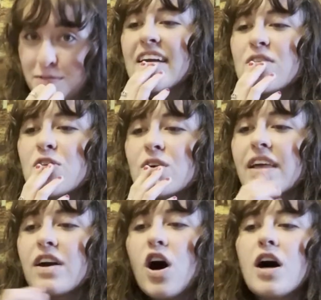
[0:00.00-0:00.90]
If you're
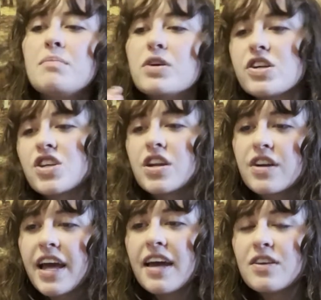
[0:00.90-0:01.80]
like on bookish
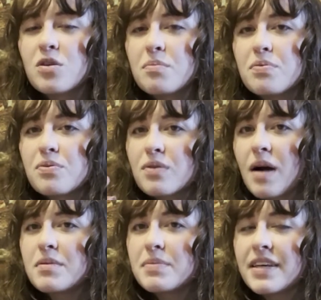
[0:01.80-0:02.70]
internet, you
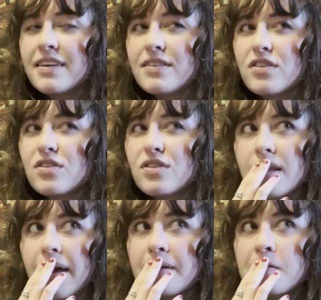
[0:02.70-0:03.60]
probably
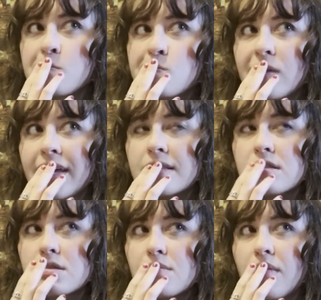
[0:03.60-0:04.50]
like
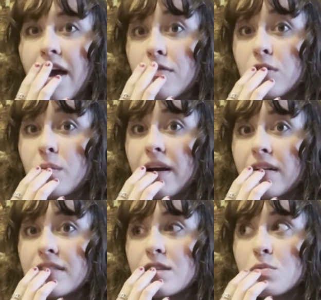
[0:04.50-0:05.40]
it's everywhere,
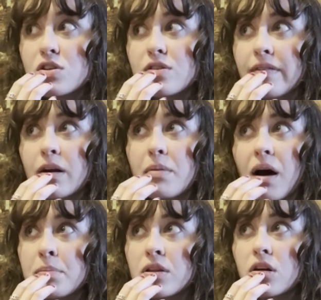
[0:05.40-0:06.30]
and these books are very
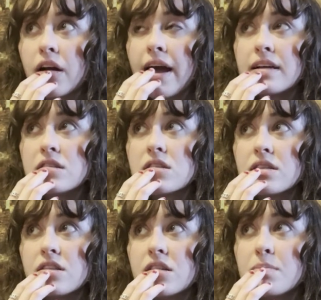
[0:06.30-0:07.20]
popular, and
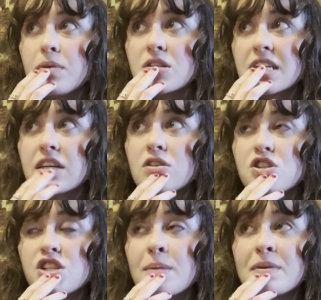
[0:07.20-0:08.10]
the particular
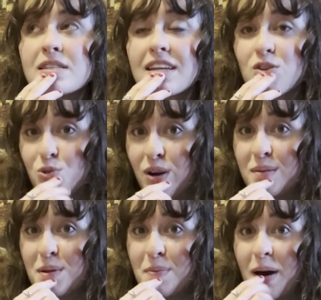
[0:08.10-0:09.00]
ship is
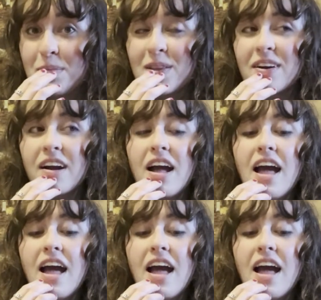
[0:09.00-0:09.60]
incredibly popular,